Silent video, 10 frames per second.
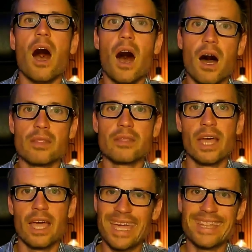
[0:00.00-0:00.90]
are the
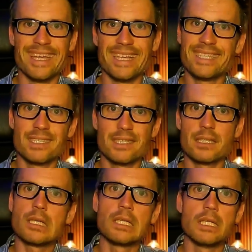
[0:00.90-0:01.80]
headers
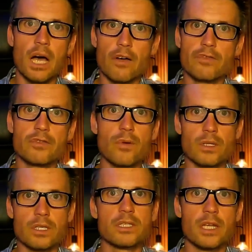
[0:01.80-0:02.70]
enough to
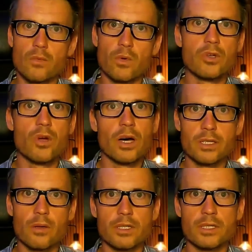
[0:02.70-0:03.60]
understand what your
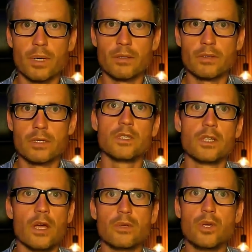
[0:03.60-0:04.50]
article is about?
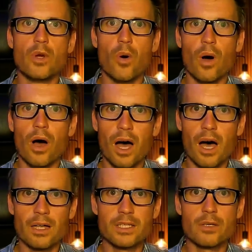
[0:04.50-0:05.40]
So your
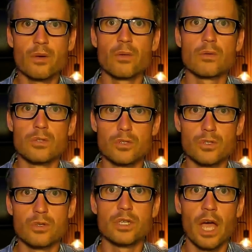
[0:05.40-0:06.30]
article
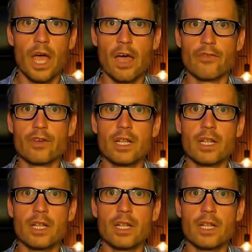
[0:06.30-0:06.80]
should have